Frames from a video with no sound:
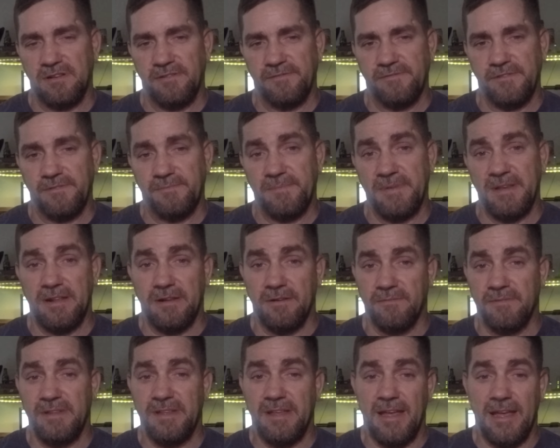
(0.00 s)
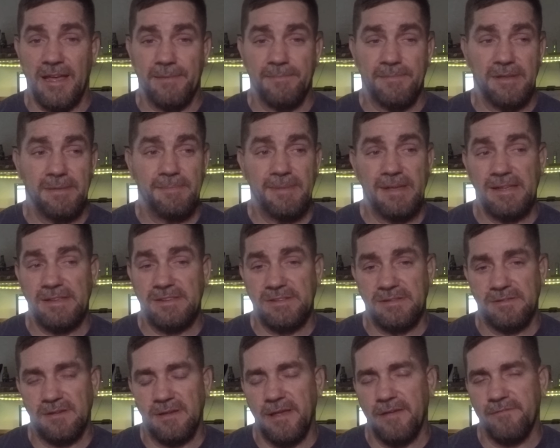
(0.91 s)
and if you've been in rehab, they may
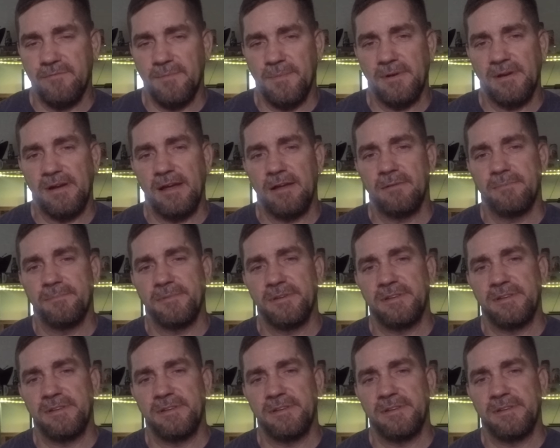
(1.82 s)
still have them around,